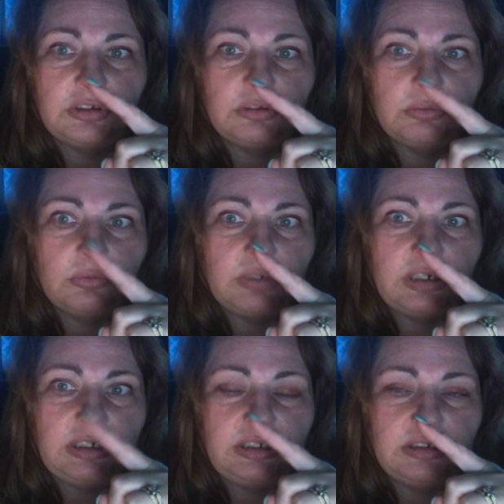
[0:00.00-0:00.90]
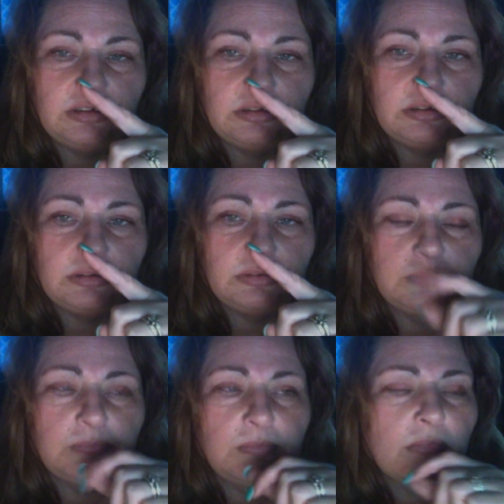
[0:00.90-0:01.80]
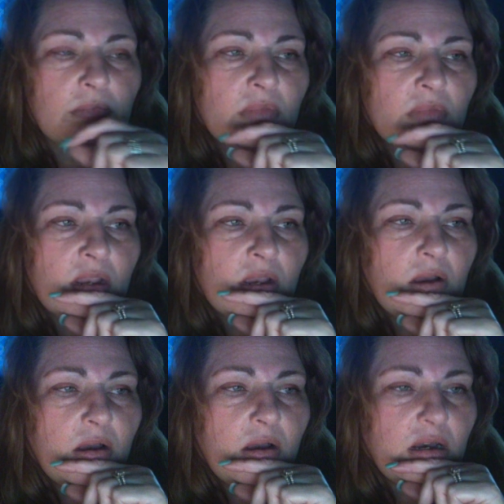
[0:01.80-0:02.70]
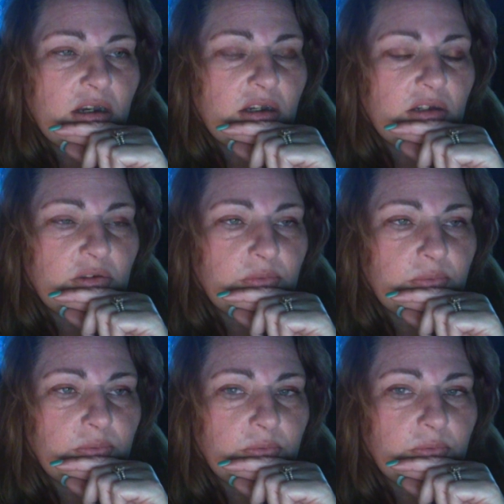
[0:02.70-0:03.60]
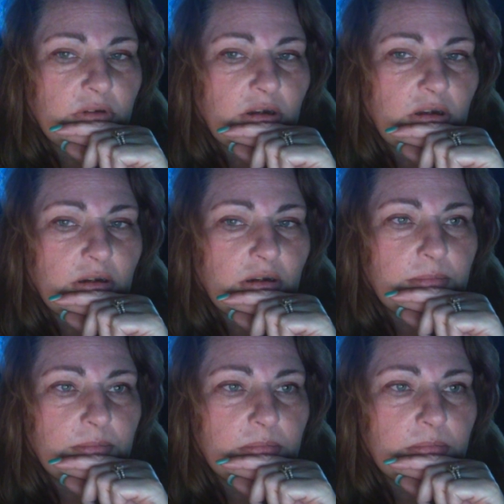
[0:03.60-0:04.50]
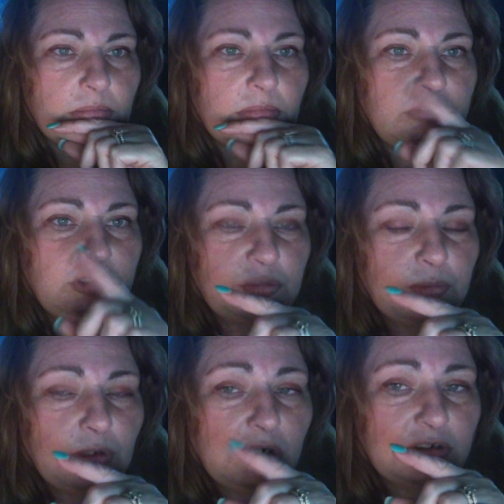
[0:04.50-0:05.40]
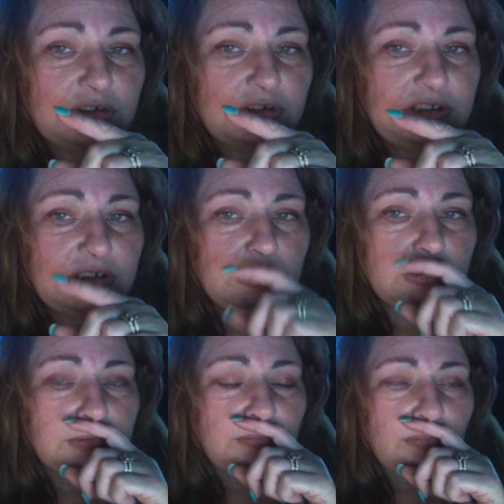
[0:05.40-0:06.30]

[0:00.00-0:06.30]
right here of this product here,